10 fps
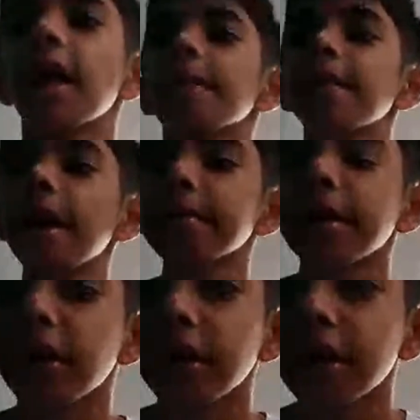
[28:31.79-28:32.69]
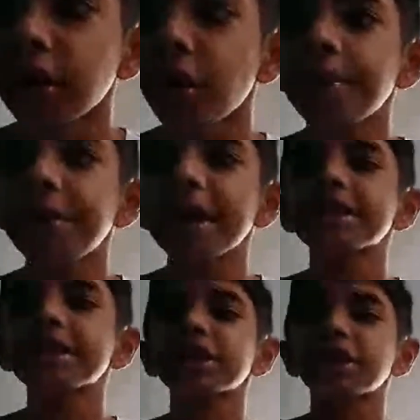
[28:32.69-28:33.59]
Ma'am,
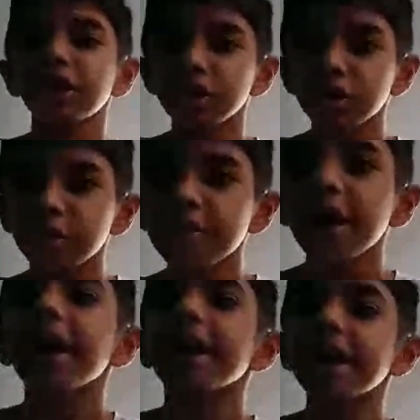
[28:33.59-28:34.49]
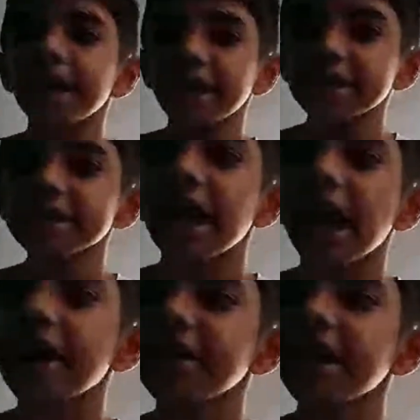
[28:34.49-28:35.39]
Rubik's cube is
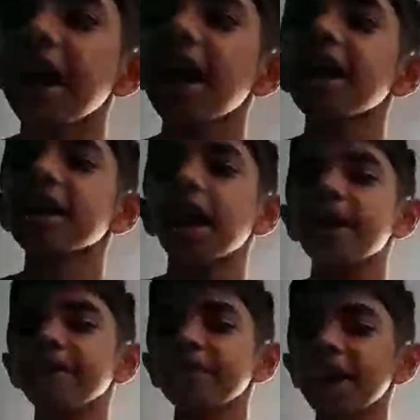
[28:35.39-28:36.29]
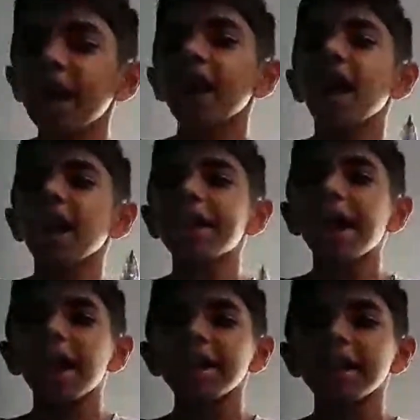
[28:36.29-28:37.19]
heavier
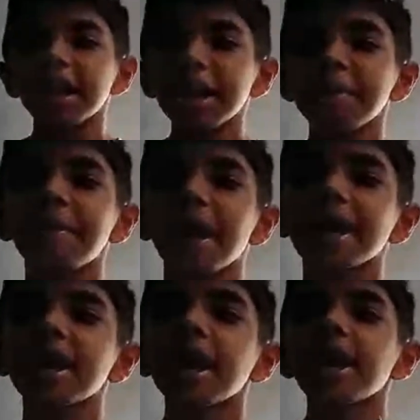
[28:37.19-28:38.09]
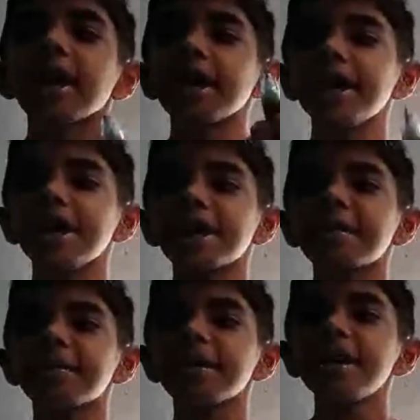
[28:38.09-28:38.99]
than need pen. Need
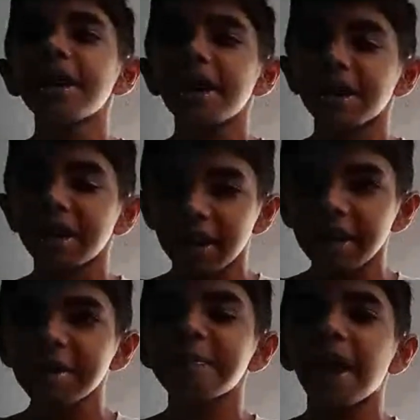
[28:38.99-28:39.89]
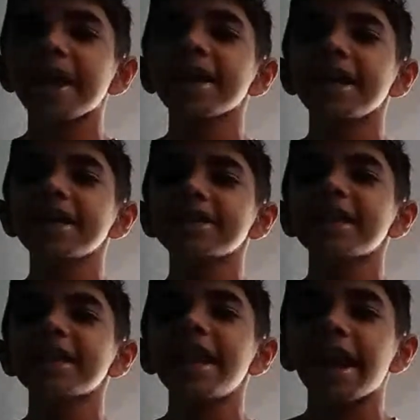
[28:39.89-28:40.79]
pen is
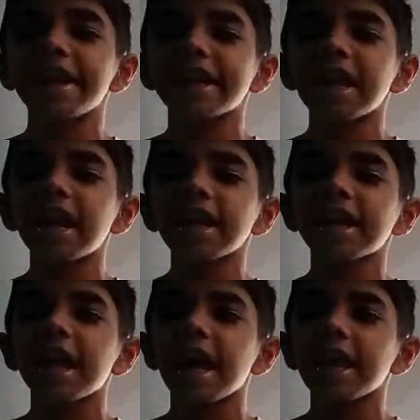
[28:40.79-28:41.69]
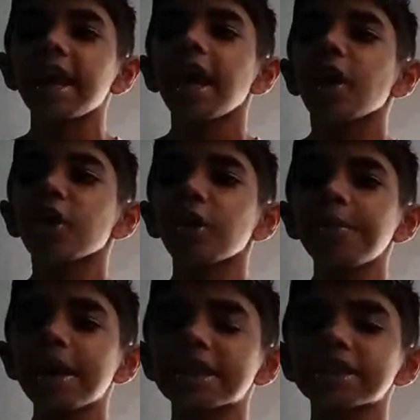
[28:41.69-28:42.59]
lighter than
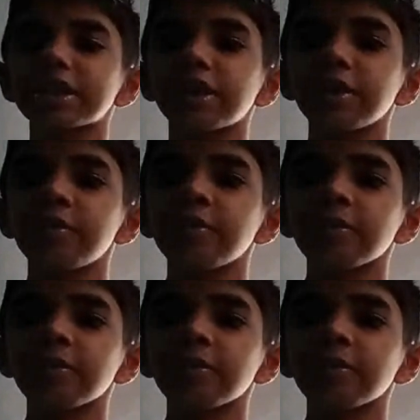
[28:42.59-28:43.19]
Rubik's cube.